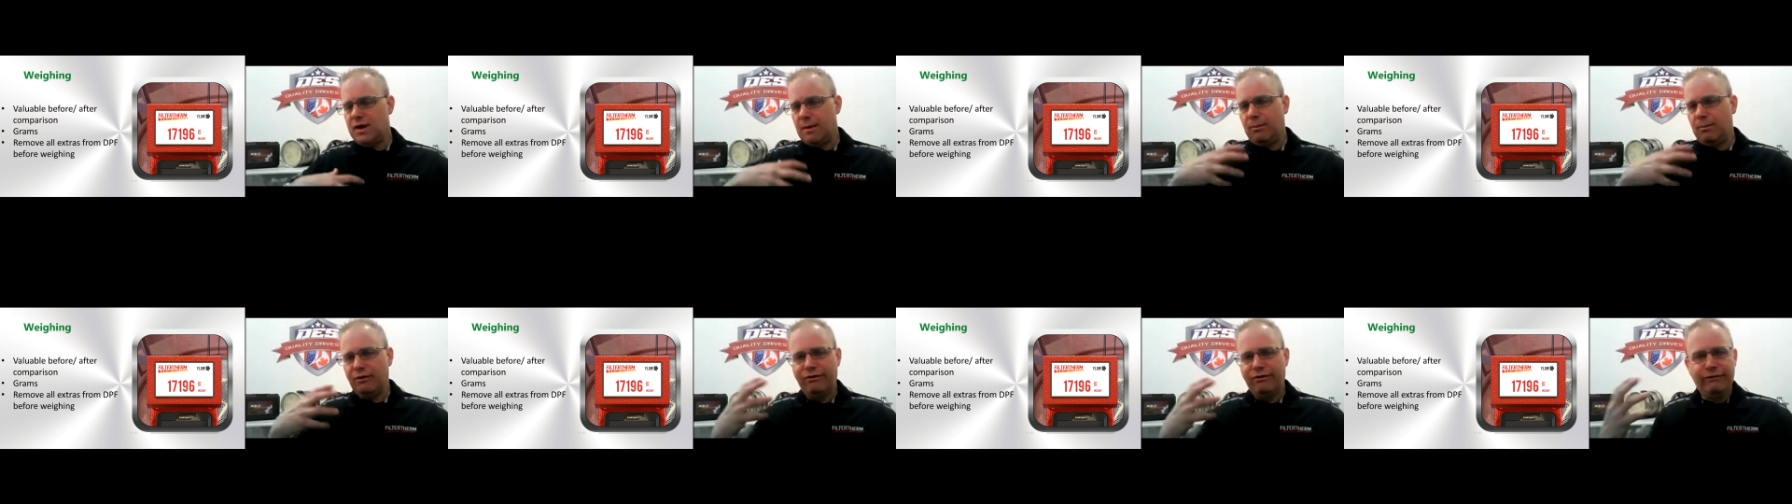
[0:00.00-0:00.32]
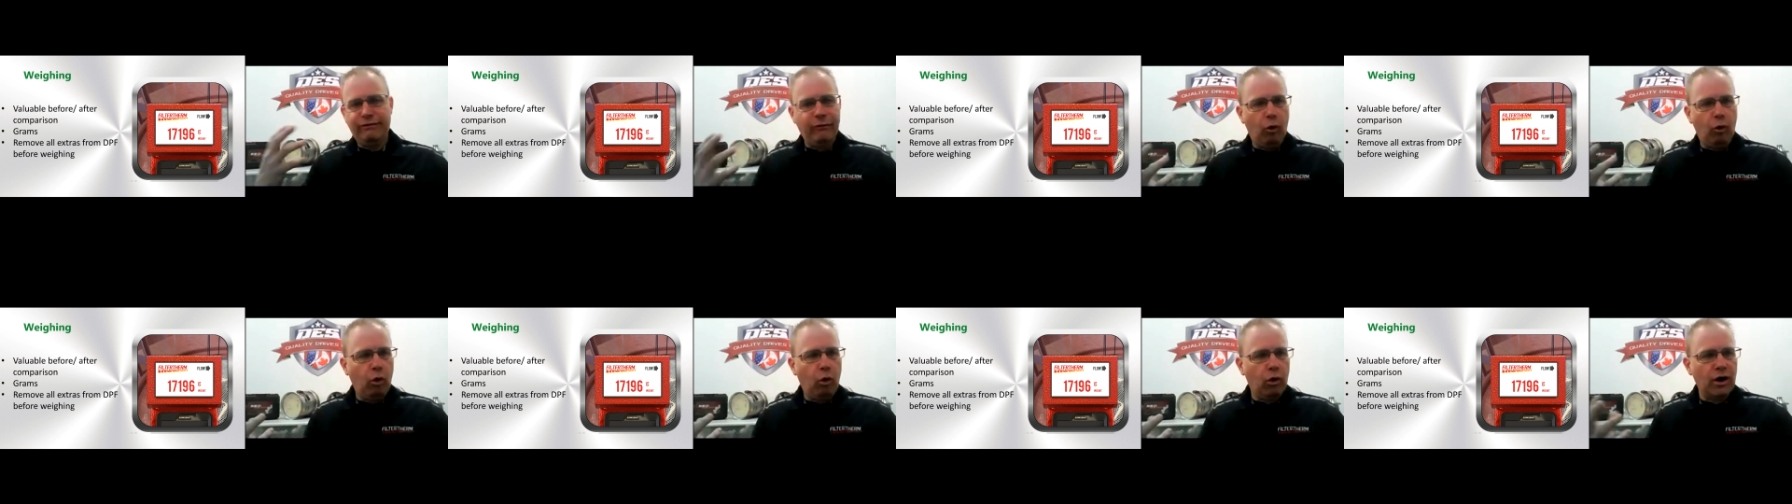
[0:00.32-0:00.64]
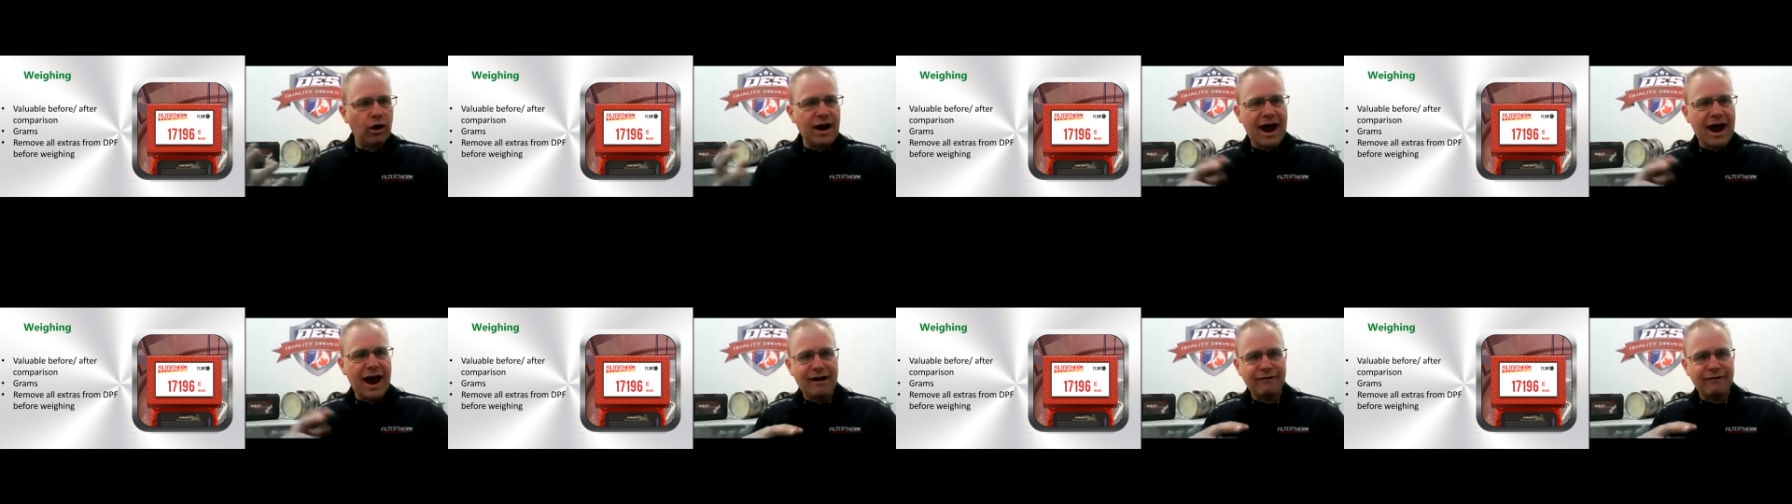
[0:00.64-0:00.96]
before
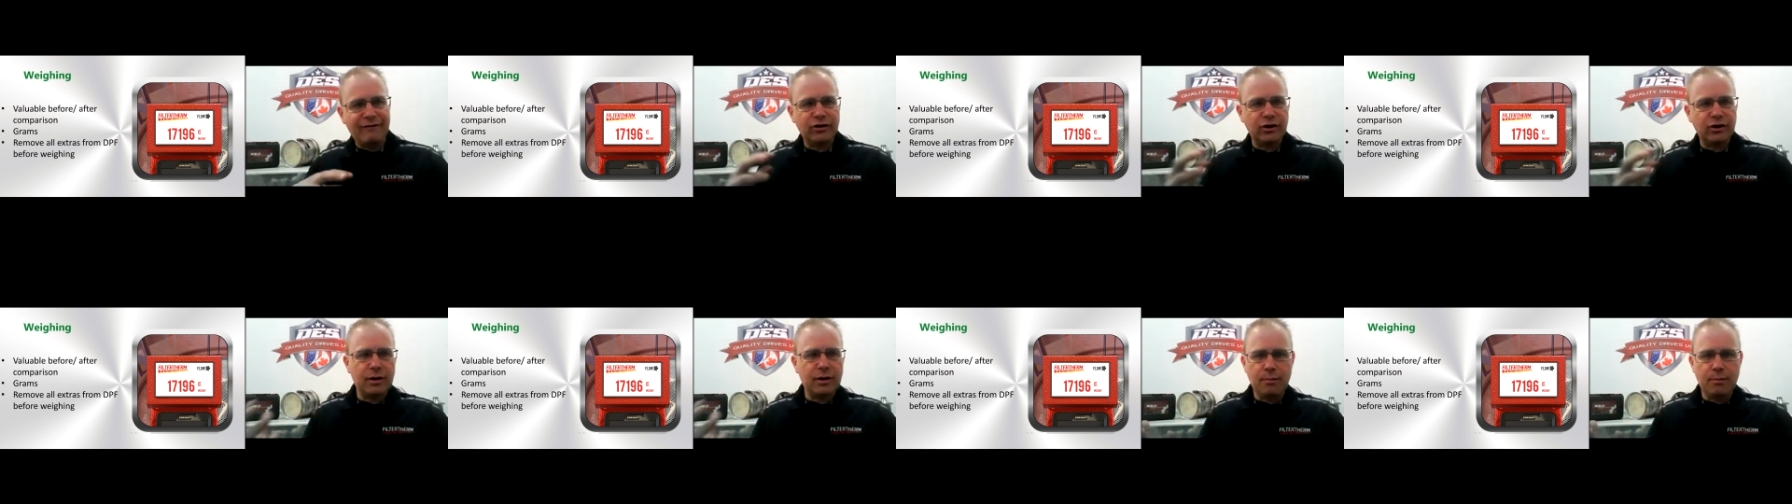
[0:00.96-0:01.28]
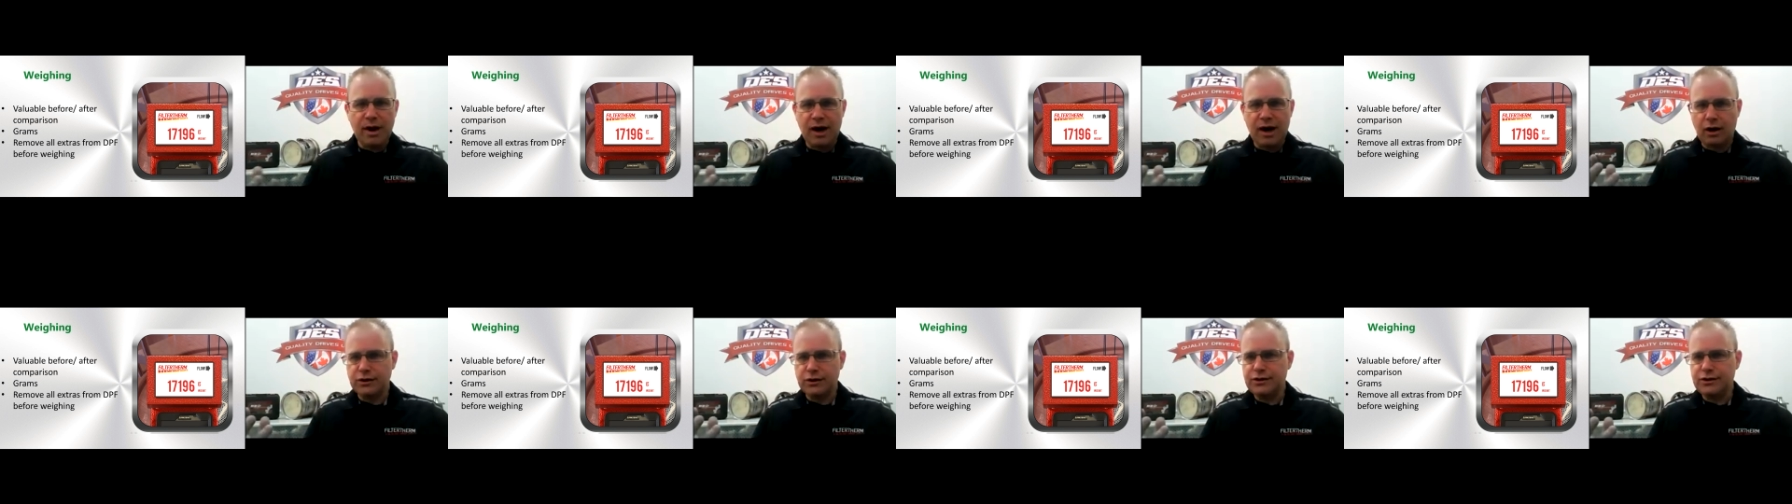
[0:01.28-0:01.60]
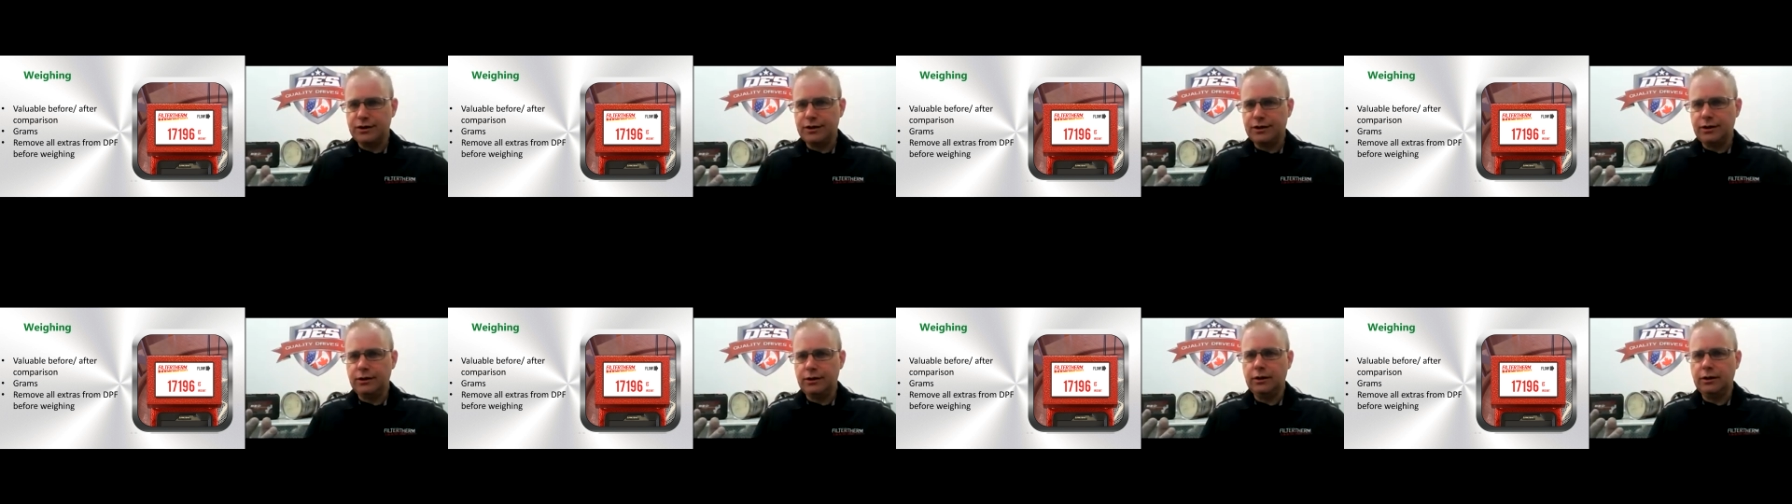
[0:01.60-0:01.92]
and after
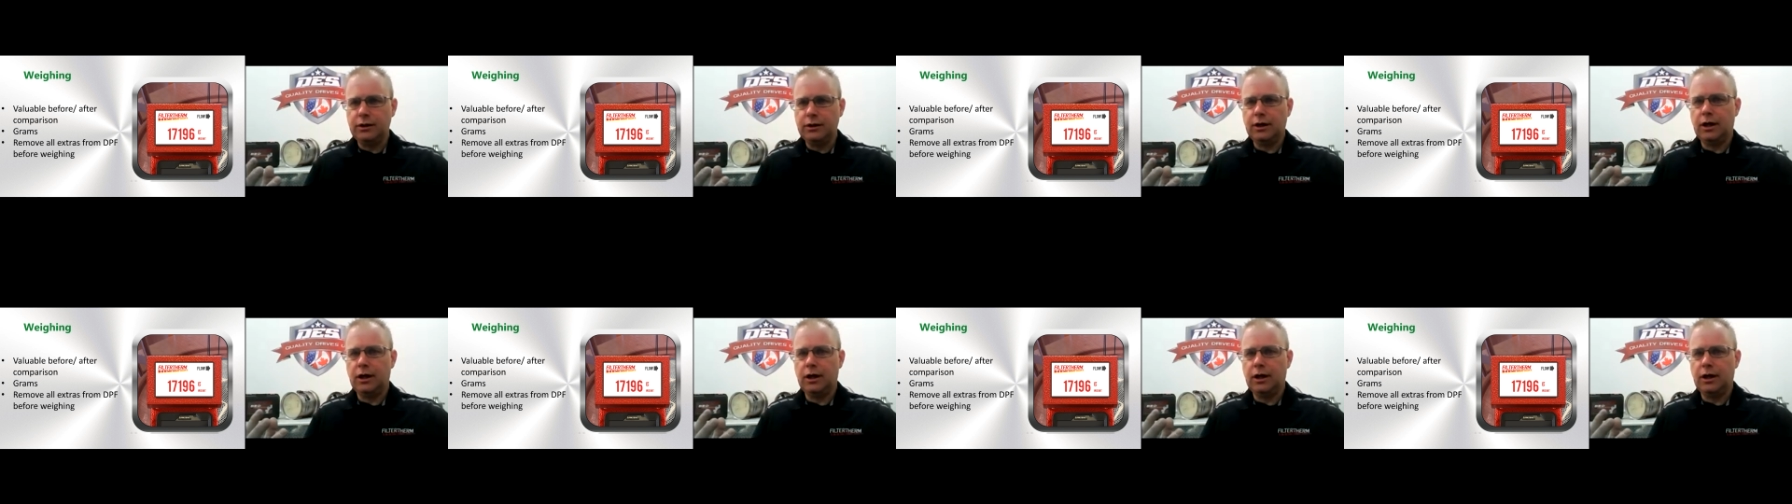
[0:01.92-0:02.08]
comparison.